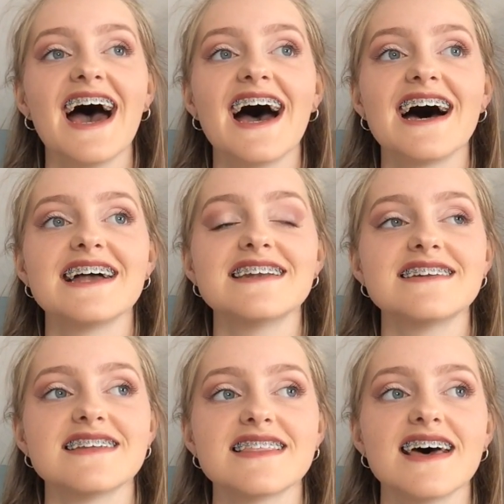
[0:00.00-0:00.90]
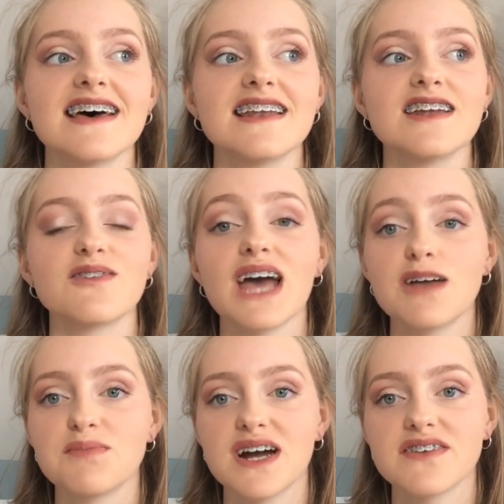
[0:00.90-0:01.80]
And then we
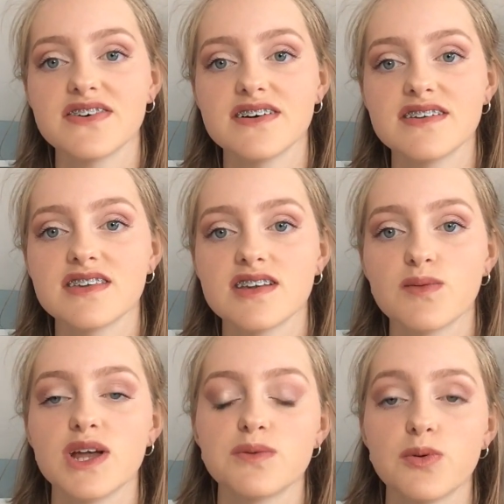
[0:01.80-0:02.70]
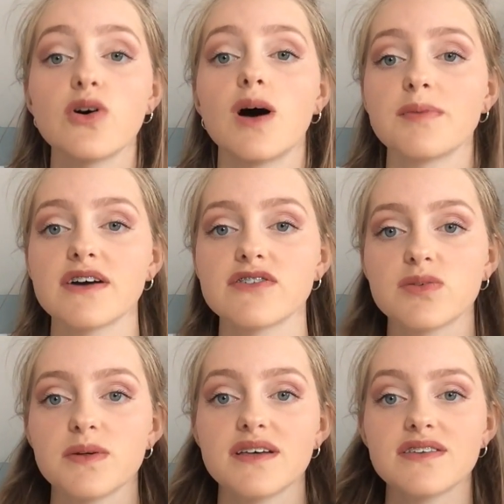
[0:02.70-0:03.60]
had breakfast. We'd brought our
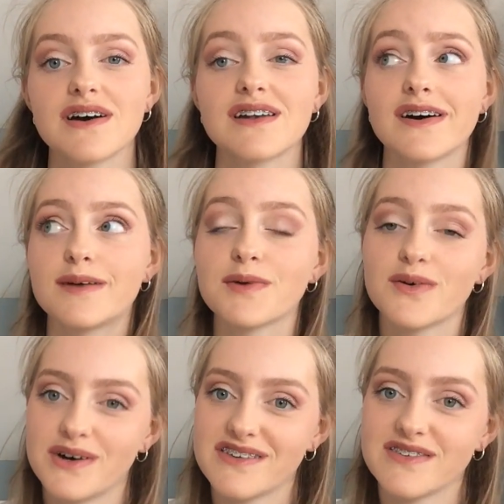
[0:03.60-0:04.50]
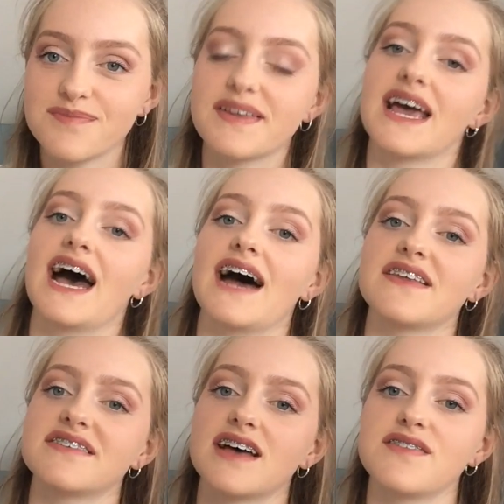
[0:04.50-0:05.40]
breakfast with us. So I had an almond croissant
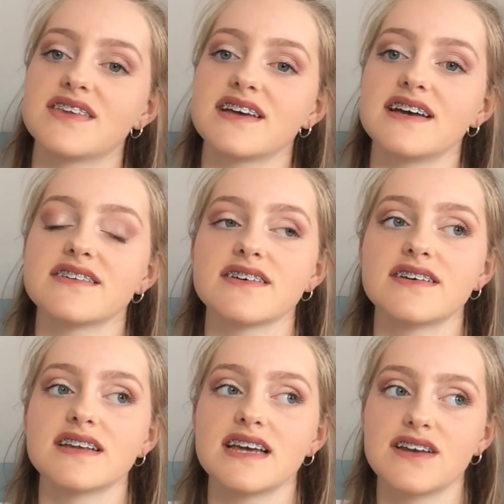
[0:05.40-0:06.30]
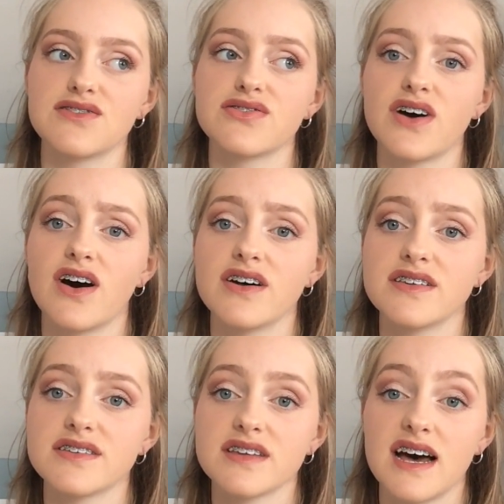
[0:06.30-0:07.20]
at the service station in
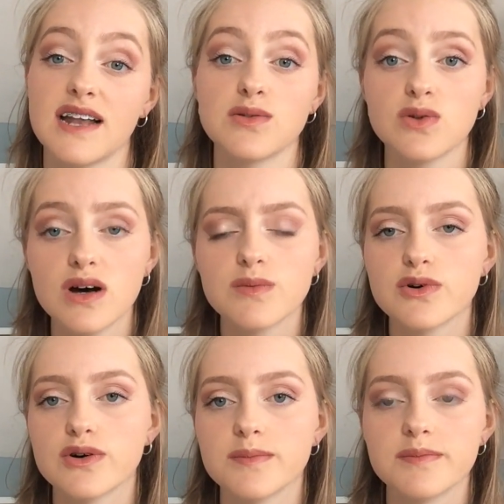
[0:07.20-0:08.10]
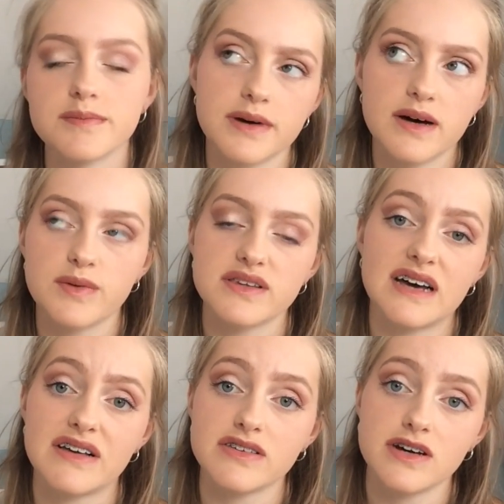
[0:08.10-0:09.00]
France, and it was quite warm, but we
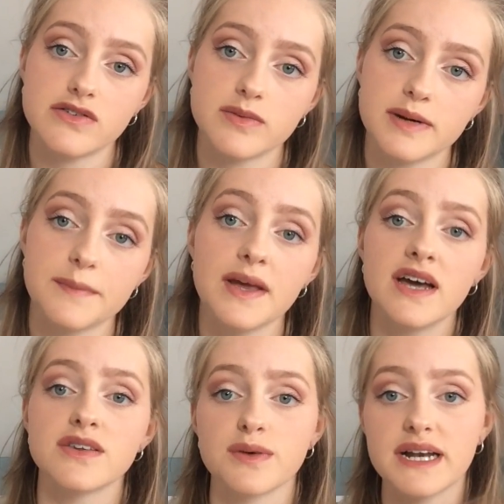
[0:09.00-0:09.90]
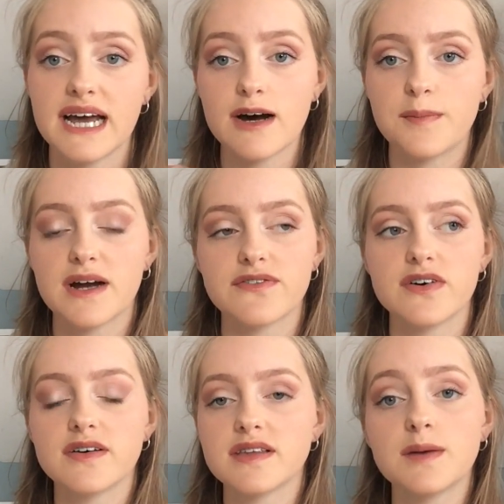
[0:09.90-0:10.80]
sat outside for a bit. So we had an hour
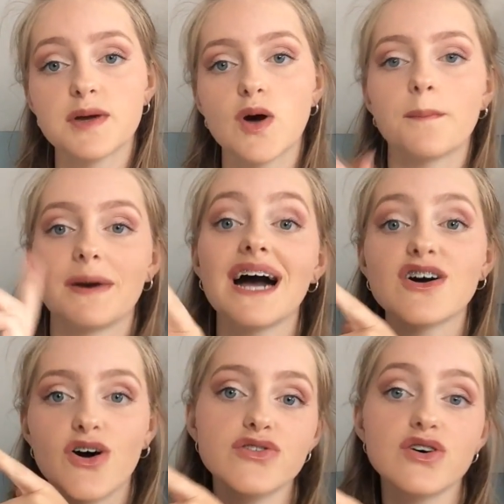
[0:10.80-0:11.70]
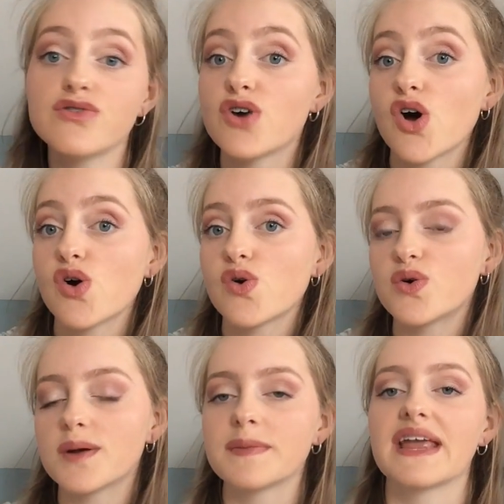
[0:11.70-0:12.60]
breakfast, and then we got back on the
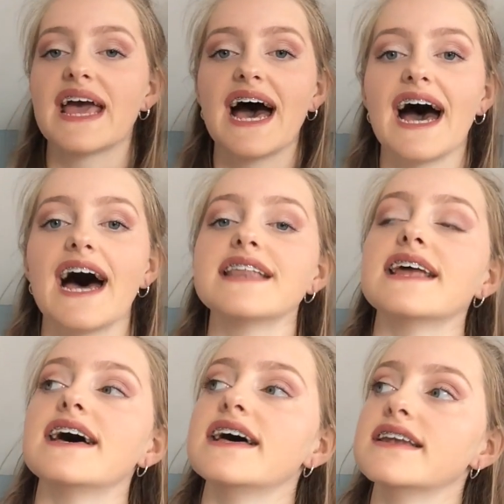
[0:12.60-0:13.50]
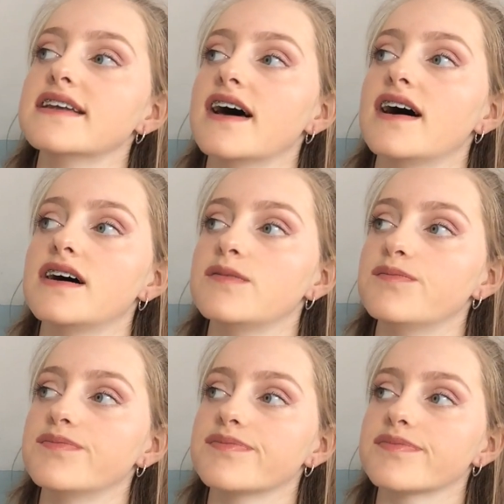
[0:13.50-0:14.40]
road. And then,
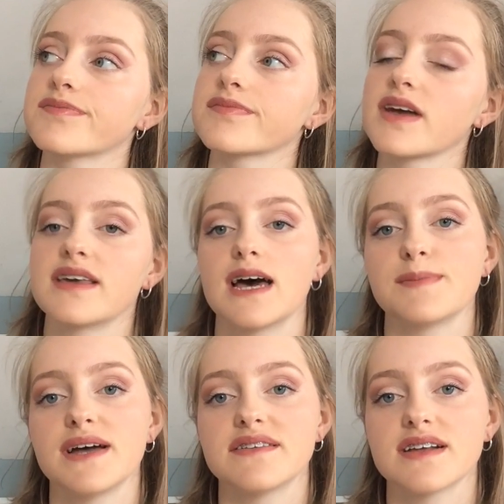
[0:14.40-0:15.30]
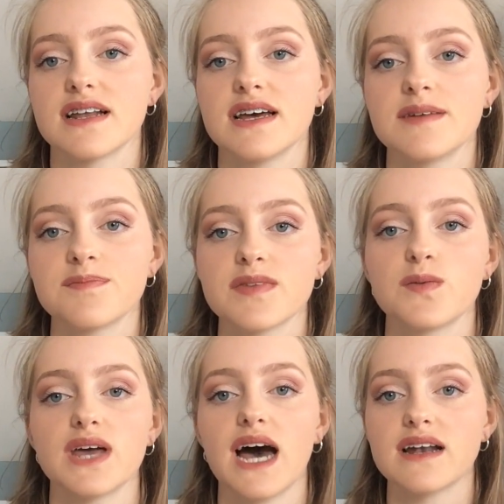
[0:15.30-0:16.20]
yeah, basically,
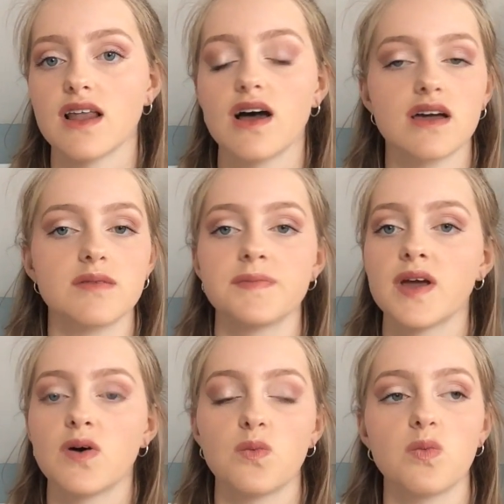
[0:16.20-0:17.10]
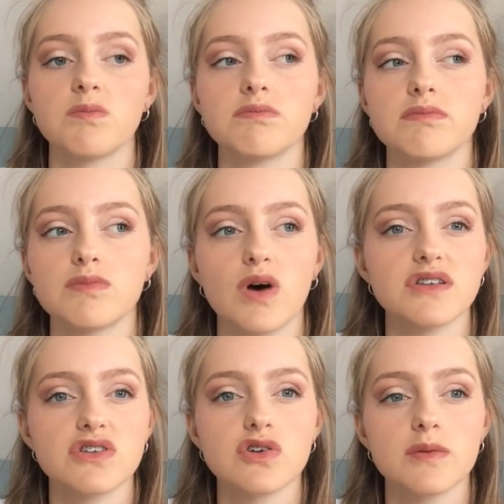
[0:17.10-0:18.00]
we had like
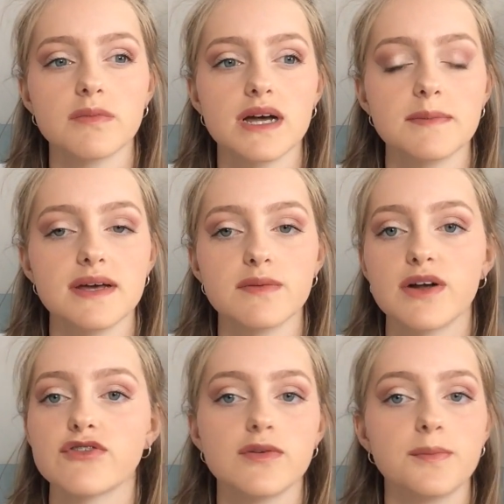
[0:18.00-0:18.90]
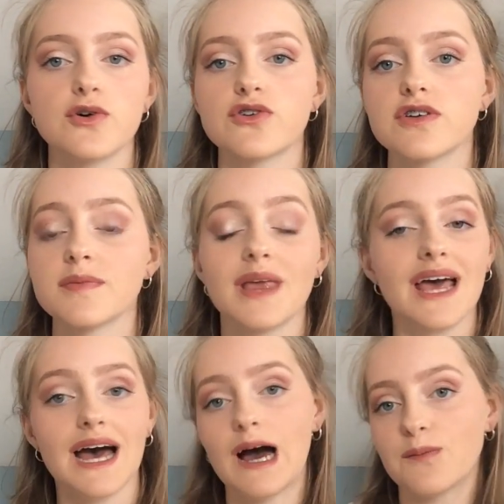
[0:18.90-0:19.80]
one stop maybe, went through borders,
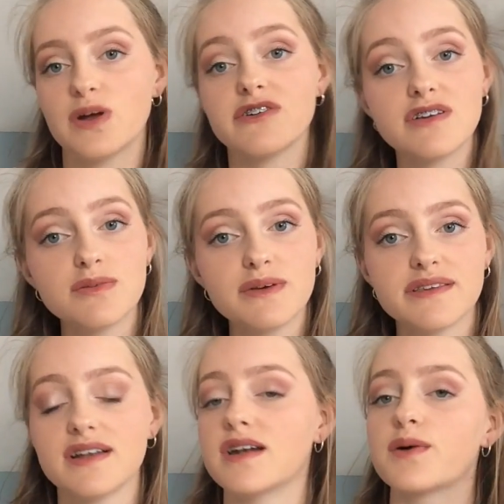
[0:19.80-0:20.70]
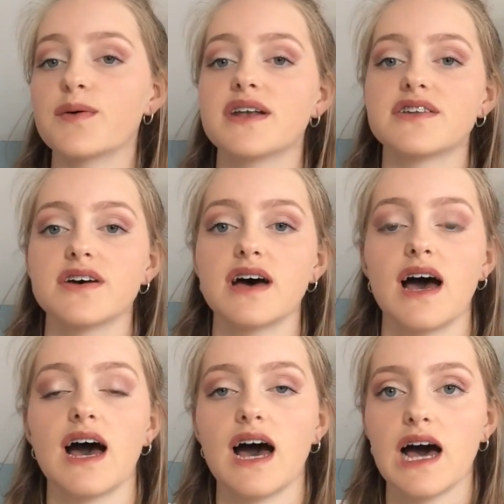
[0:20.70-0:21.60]
and we were in Switzerland. We went to
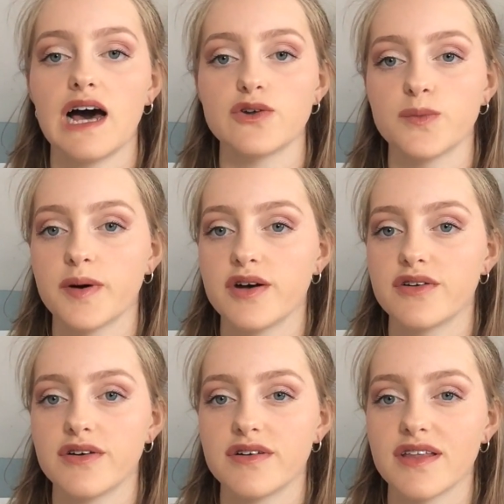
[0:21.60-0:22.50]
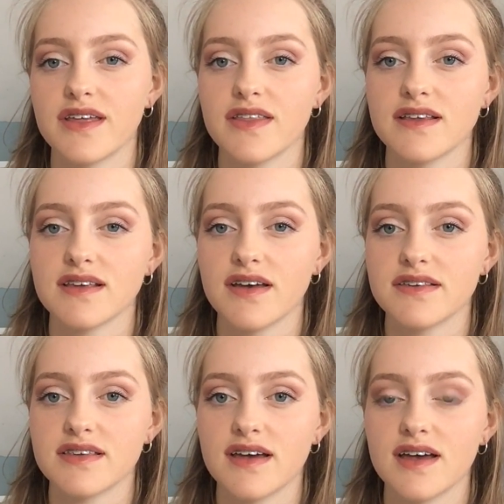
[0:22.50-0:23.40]
Adelboden, I think that's how you
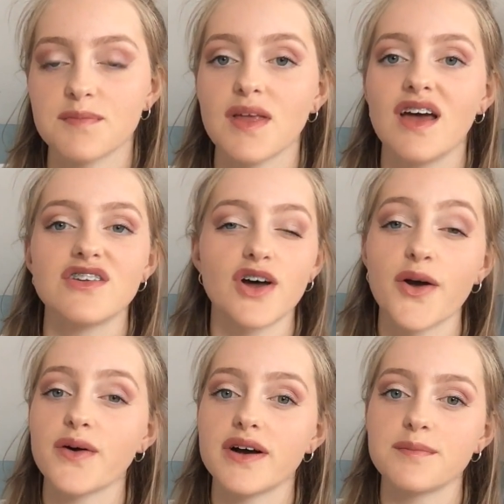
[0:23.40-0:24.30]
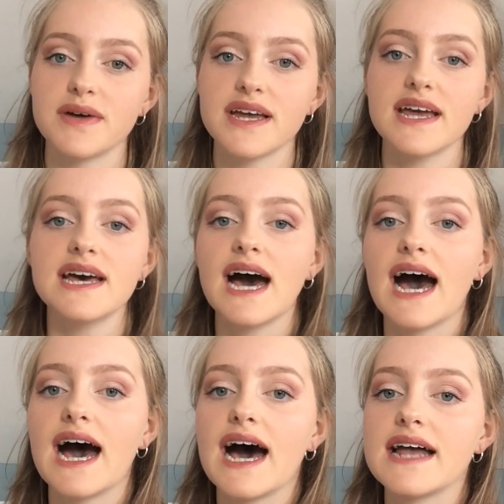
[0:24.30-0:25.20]
say it, don't quote me.
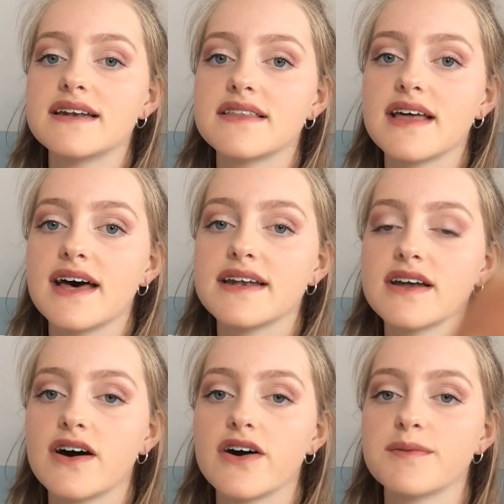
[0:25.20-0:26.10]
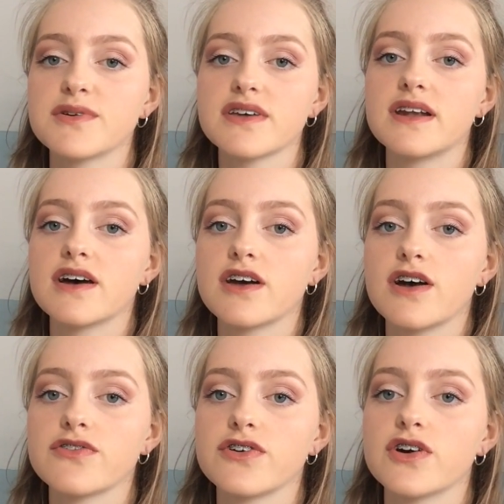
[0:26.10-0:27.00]
And then I'm just going to
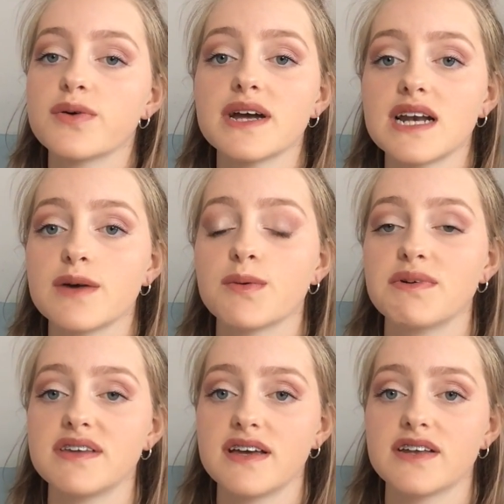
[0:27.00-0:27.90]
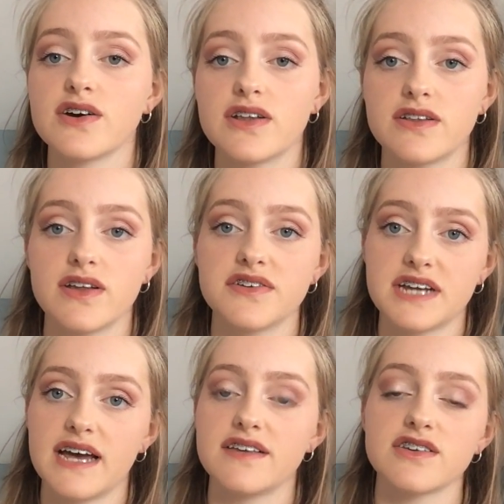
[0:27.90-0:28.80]
go through quickly what we did on the
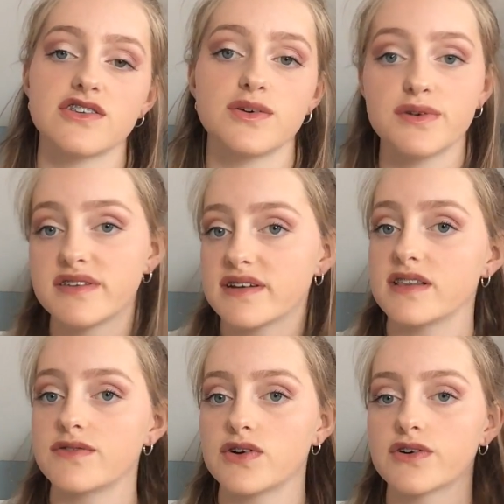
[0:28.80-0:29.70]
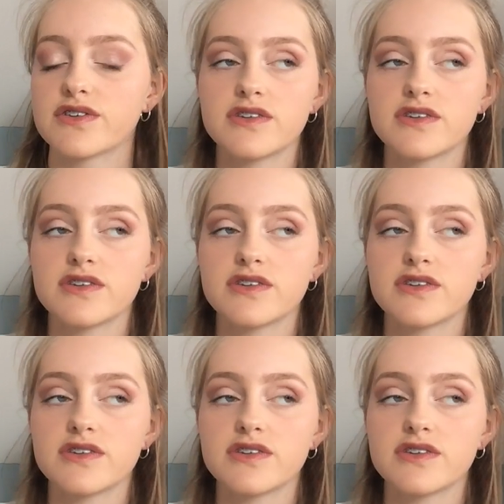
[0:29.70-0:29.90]
days because you would have seen the vlog.